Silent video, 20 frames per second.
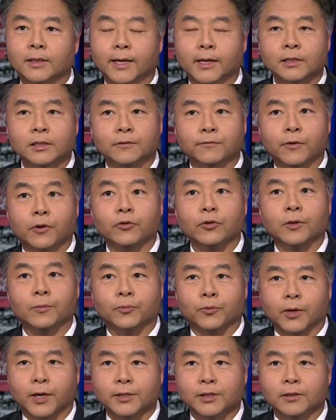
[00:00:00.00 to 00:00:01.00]
That's very
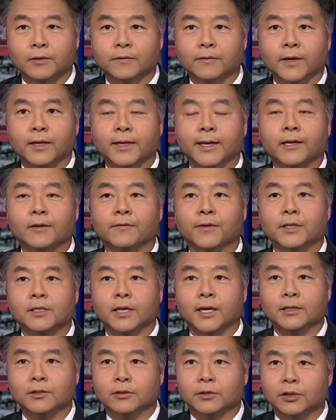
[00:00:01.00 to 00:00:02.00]
impressive, and that
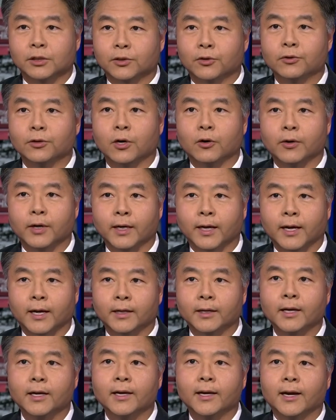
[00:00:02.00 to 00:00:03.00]
investigation is still going
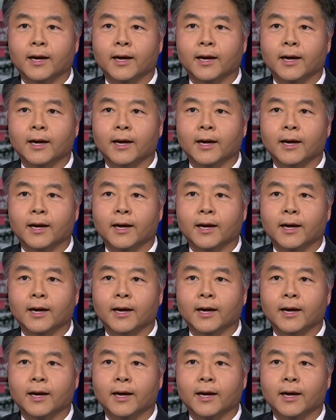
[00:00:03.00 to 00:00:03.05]
on.